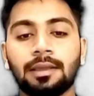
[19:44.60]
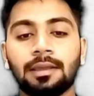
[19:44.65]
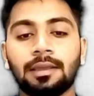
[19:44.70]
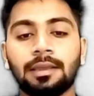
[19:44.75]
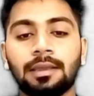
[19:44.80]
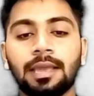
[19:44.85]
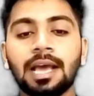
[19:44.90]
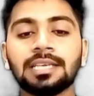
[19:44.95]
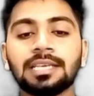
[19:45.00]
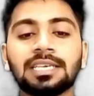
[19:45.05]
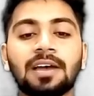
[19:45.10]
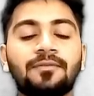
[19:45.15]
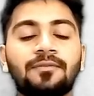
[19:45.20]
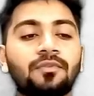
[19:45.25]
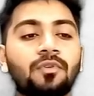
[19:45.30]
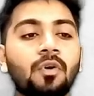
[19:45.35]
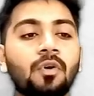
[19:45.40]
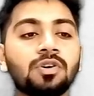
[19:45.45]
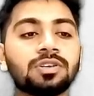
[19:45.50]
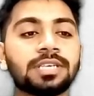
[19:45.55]
Yes, of
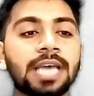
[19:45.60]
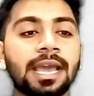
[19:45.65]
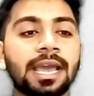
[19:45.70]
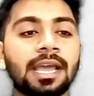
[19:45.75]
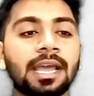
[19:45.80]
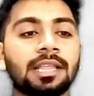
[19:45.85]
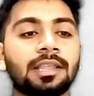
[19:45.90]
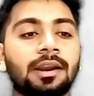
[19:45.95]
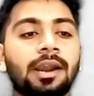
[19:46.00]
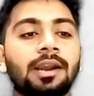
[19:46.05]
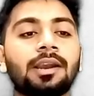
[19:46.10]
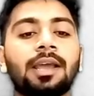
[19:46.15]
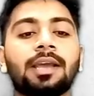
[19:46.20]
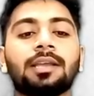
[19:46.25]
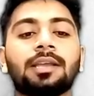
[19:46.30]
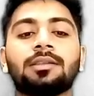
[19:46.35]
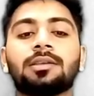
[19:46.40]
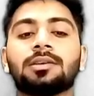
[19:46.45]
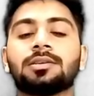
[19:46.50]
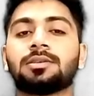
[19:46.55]
course I can write
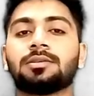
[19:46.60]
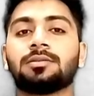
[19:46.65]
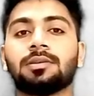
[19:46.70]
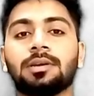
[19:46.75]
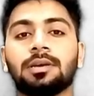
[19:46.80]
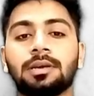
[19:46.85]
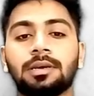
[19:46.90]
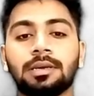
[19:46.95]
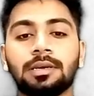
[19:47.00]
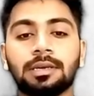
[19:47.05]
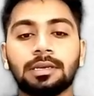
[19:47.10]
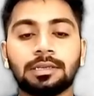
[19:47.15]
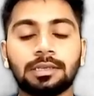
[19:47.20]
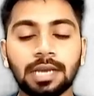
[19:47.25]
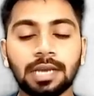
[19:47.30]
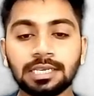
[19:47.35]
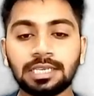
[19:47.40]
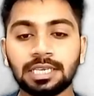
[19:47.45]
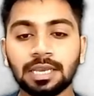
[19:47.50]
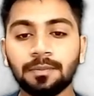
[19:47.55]
like this.
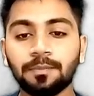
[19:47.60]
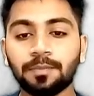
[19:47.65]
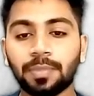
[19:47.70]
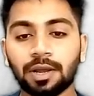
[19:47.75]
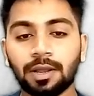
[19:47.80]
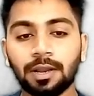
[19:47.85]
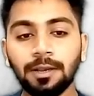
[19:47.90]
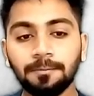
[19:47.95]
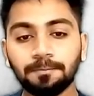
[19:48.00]
Just simple.